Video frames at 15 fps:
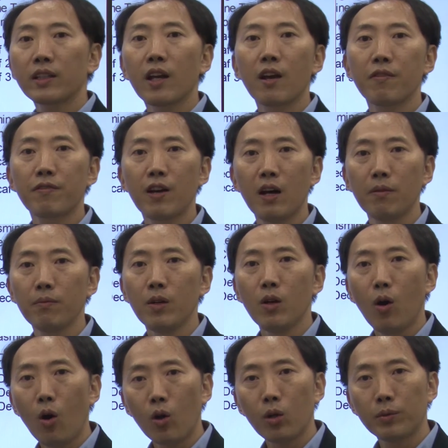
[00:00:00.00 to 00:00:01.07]
they are from,
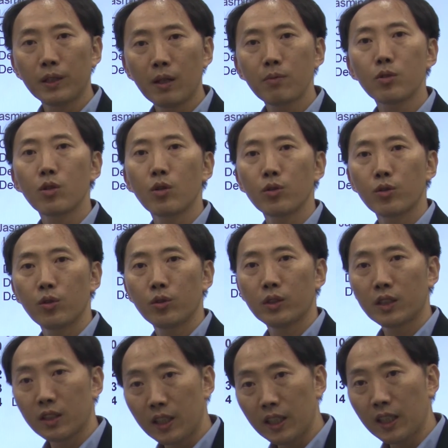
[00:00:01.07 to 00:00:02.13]
all of them shows you the
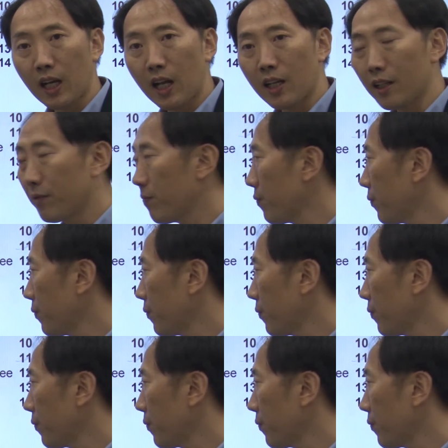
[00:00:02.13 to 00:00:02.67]
green color.